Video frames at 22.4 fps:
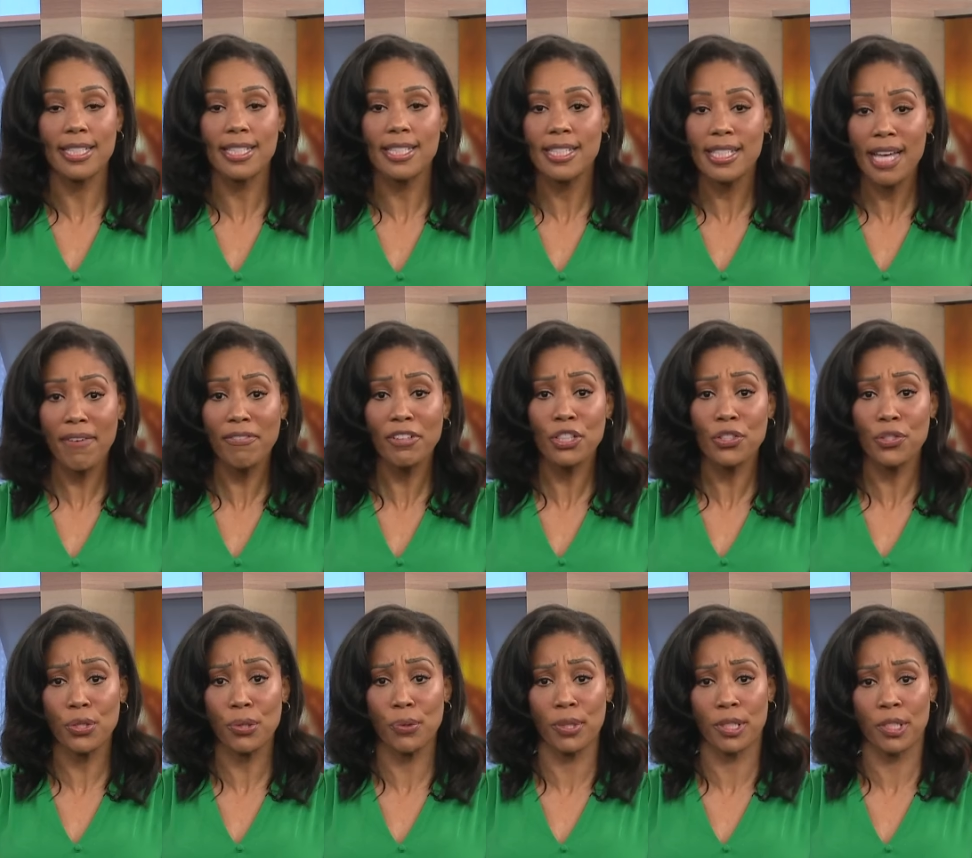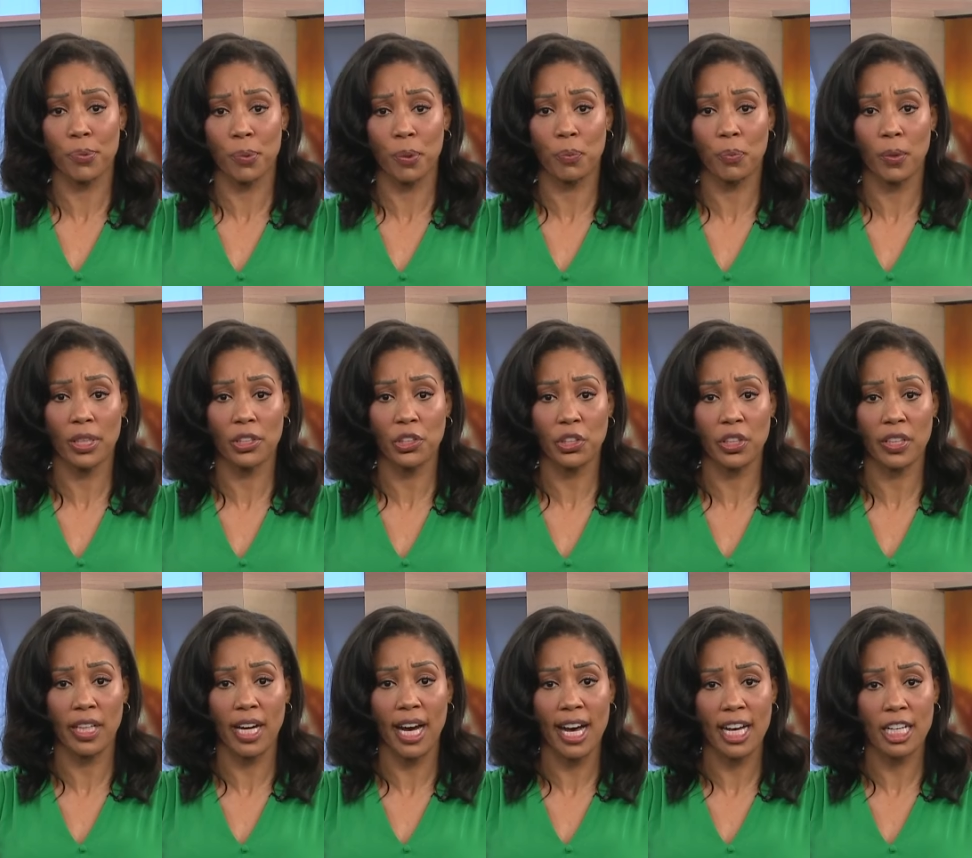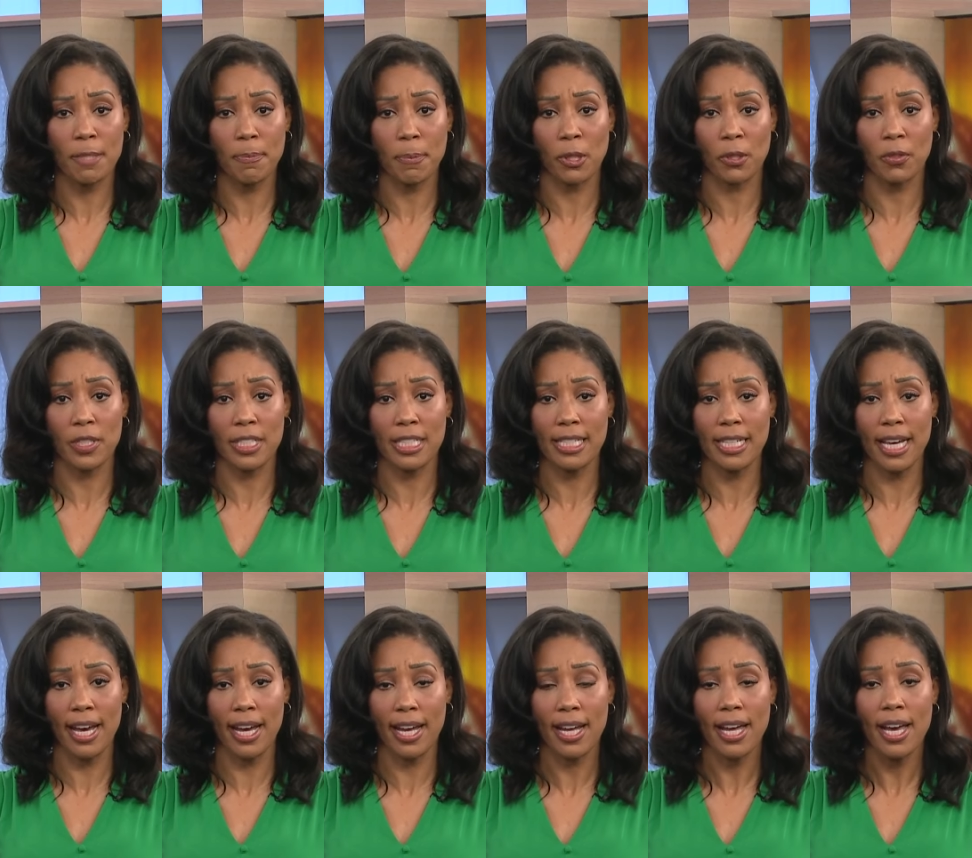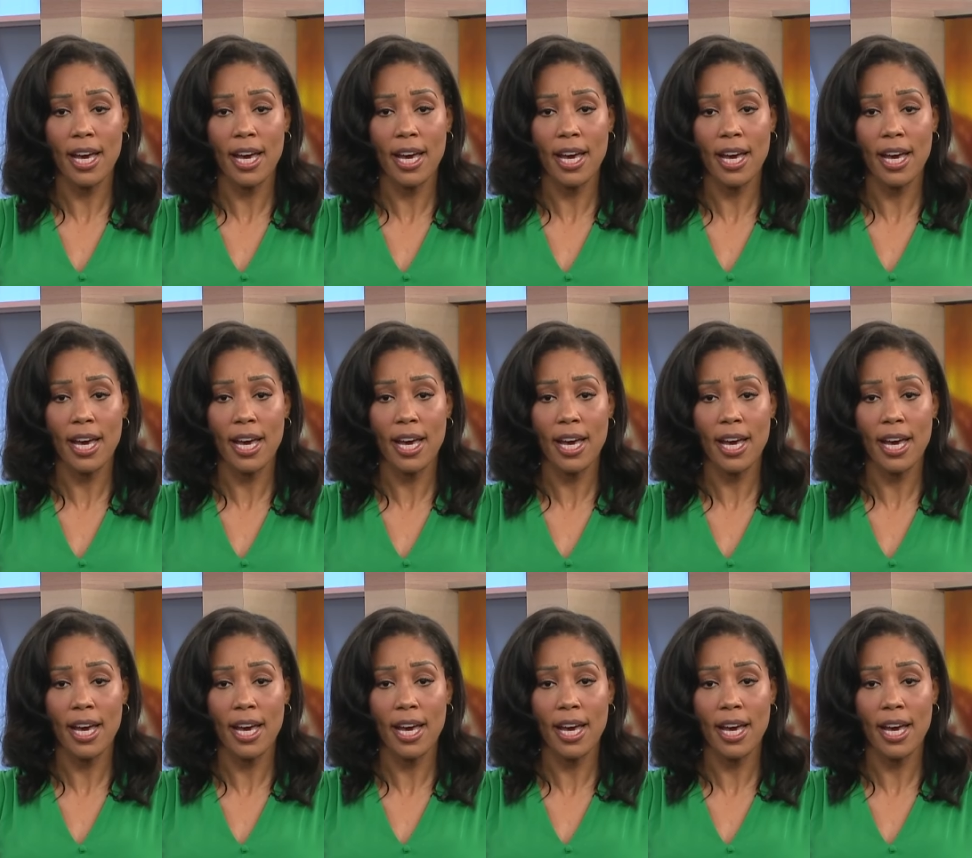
Seven students were rushed to the hospital today.